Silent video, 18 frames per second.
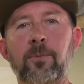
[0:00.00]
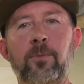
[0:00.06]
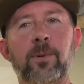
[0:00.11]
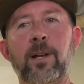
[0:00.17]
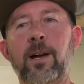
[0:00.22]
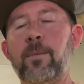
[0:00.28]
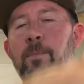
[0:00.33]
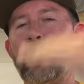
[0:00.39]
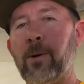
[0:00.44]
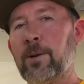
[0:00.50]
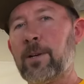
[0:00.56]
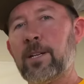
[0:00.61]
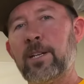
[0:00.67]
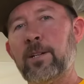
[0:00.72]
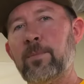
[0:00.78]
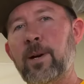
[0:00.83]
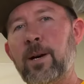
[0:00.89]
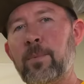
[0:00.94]
We're not marking
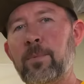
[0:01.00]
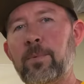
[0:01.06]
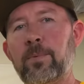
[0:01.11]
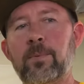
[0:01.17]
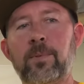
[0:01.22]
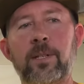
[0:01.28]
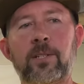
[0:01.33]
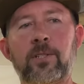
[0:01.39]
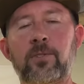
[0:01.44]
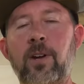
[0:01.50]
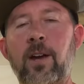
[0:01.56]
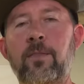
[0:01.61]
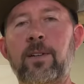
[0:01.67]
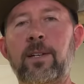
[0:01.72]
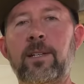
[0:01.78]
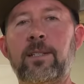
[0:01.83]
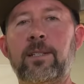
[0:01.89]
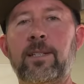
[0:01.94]
them up
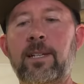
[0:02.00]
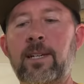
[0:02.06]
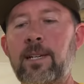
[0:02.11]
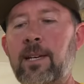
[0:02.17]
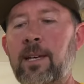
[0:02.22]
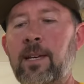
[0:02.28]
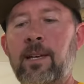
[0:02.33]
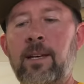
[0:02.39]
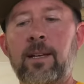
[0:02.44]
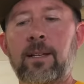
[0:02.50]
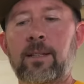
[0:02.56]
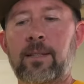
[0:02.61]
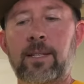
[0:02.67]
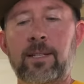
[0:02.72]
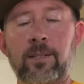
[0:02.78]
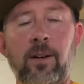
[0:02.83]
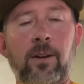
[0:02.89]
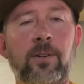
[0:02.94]
extravagantly.
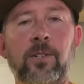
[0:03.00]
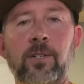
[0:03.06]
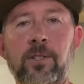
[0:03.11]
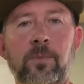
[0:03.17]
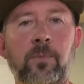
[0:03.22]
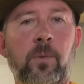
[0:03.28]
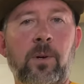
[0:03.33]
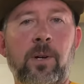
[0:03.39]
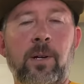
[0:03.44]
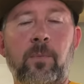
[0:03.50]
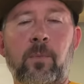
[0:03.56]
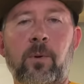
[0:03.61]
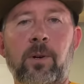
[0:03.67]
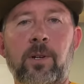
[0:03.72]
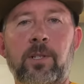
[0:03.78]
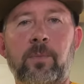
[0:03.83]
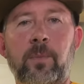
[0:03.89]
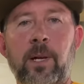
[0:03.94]
These are just a more
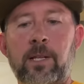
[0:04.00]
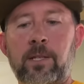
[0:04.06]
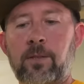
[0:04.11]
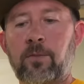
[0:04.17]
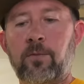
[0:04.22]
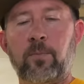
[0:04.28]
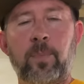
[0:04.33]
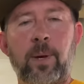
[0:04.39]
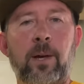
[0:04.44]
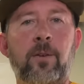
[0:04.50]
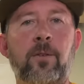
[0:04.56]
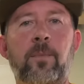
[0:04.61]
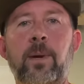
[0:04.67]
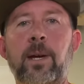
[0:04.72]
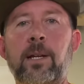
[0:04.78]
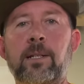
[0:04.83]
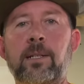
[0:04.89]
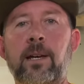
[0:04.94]
expensive, better
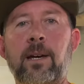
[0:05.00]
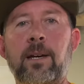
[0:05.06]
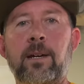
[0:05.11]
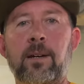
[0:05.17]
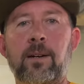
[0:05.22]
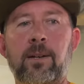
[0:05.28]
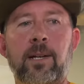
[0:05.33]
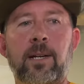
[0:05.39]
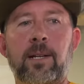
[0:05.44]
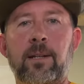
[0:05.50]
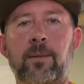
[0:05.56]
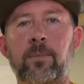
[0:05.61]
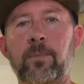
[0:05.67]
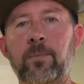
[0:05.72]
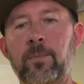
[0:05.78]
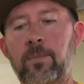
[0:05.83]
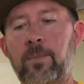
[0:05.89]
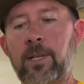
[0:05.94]
made tire, and
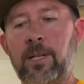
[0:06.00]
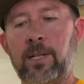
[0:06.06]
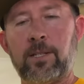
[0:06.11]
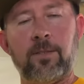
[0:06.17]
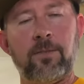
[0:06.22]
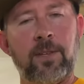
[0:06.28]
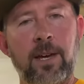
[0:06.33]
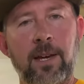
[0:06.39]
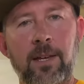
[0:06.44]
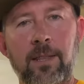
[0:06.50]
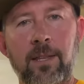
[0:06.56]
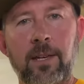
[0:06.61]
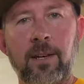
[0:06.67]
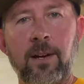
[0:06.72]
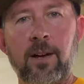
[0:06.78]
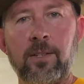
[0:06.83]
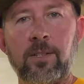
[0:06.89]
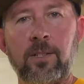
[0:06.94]
because of that, they
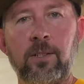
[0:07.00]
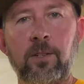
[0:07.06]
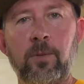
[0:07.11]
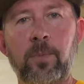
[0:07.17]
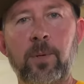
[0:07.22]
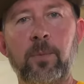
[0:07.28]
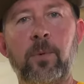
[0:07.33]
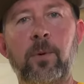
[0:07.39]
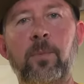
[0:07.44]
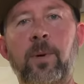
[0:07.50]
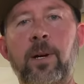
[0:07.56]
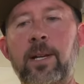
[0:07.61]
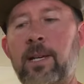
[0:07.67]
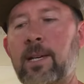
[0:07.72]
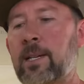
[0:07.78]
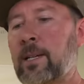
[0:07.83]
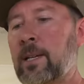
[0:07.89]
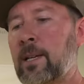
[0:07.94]
cost a little bit more
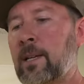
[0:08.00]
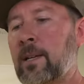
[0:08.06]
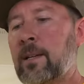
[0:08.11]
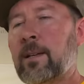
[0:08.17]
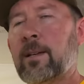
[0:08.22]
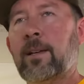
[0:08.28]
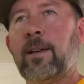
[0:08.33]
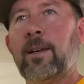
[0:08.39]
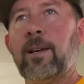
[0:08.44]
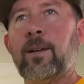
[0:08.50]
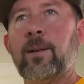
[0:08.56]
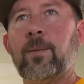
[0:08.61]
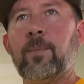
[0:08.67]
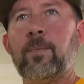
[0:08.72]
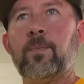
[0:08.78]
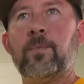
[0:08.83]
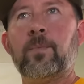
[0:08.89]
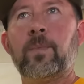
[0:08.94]
money.
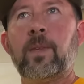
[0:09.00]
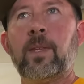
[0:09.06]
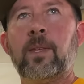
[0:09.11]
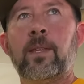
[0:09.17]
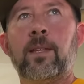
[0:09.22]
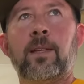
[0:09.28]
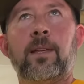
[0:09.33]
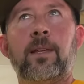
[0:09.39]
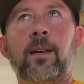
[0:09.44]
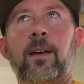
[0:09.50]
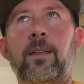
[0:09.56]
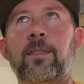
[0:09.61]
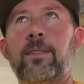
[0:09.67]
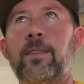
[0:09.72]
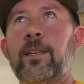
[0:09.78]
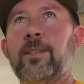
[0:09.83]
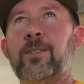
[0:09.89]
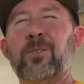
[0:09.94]
I
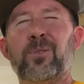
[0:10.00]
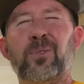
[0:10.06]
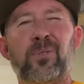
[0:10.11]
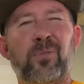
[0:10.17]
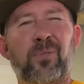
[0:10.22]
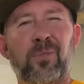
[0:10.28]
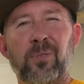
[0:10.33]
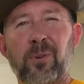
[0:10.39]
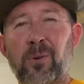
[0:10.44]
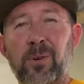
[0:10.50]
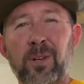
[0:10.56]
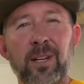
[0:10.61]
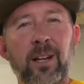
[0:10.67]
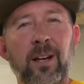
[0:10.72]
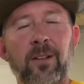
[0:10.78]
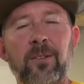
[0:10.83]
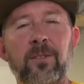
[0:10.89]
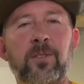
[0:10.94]
think they're
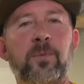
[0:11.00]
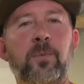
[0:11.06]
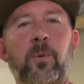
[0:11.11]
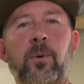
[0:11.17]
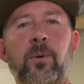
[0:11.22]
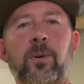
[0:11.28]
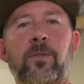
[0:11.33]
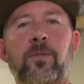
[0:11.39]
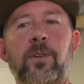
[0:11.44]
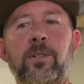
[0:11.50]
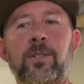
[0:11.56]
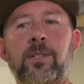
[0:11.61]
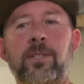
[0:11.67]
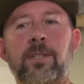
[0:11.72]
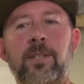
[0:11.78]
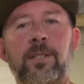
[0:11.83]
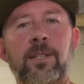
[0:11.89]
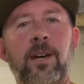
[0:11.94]
$30 more
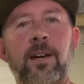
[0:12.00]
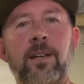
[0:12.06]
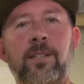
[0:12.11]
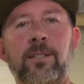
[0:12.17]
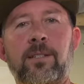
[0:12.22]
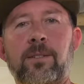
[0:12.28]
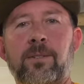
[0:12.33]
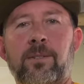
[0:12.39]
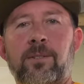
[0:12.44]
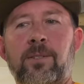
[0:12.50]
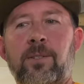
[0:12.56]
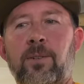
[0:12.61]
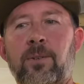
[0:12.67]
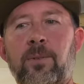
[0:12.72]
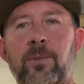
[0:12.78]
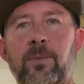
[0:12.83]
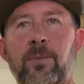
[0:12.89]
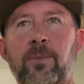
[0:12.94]
versus a Tusk,
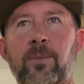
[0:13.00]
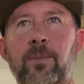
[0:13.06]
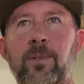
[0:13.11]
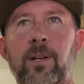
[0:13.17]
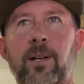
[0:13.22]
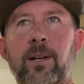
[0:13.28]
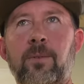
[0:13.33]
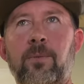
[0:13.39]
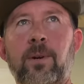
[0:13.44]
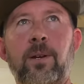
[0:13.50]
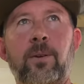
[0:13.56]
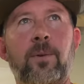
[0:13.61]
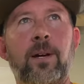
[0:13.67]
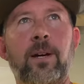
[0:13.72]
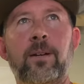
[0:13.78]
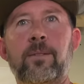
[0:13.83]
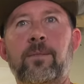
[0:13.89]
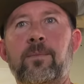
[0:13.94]
so right
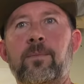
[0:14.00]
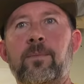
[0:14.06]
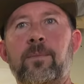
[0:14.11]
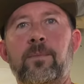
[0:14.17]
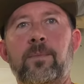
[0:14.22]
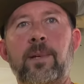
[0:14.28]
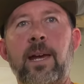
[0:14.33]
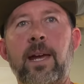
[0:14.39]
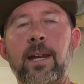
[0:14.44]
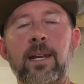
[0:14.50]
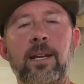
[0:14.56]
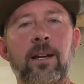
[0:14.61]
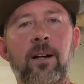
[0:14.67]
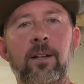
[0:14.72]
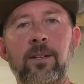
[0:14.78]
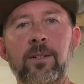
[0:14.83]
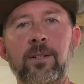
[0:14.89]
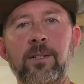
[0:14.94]
around
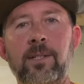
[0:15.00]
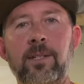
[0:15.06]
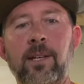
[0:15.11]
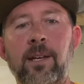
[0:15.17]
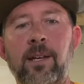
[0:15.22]
$80.